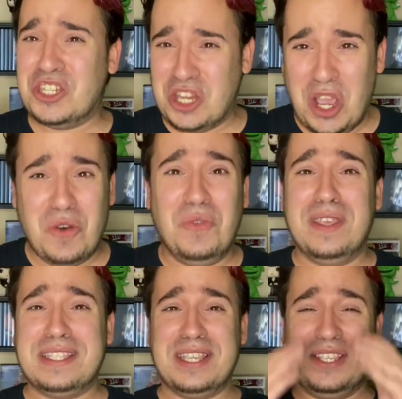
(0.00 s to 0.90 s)
show?
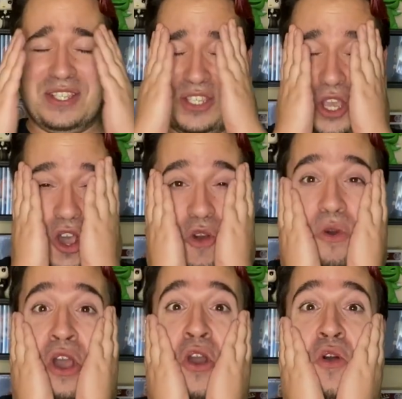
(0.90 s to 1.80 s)
This is
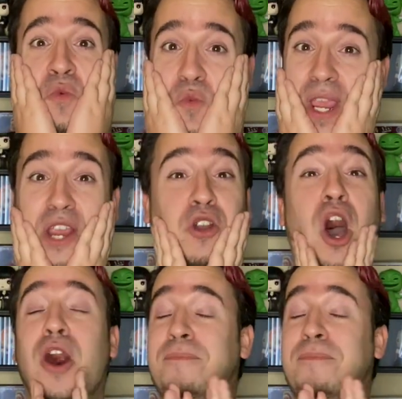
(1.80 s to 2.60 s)
so weird.